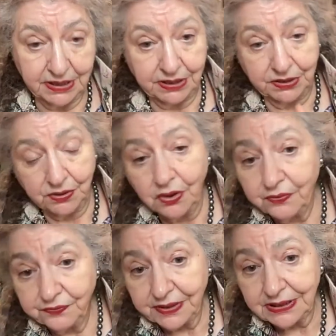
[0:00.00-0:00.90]

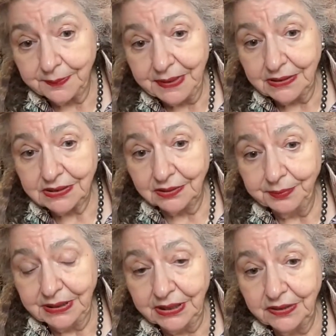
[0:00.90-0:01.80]
Your fundamental
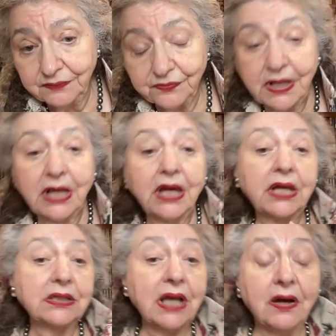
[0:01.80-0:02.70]
belief
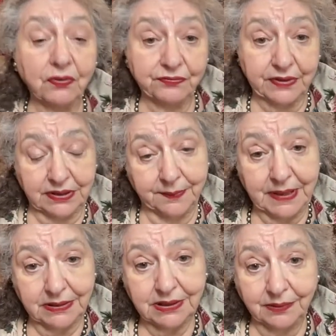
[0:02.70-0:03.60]
and our
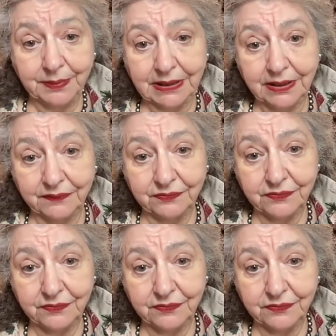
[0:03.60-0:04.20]
fundamental belief.